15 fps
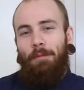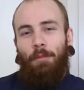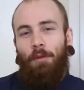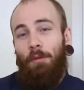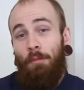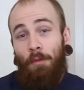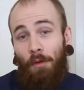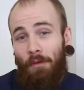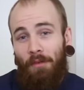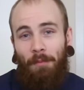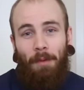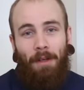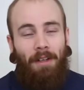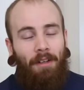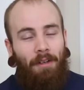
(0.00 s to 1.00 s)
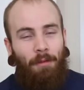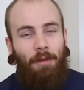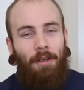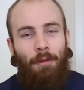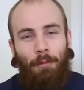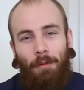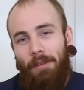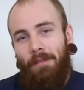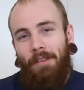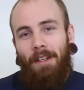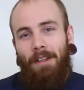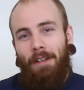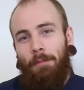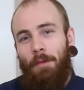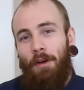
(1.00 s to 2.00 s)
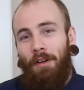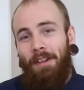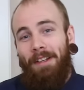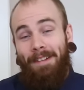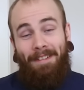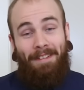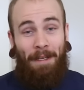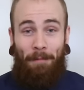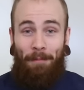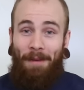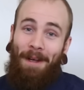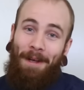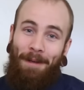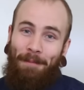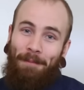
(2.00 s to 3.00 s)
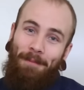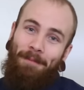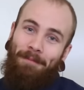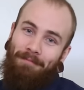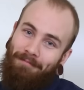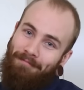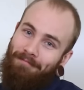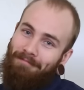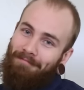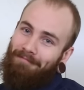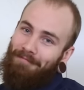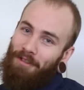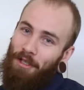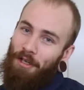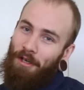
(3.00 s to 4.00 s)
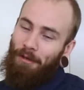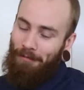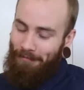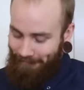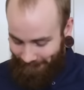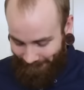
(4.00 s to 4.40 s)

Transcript: of more moves, but I don't want to reveal them all at the same time, you know?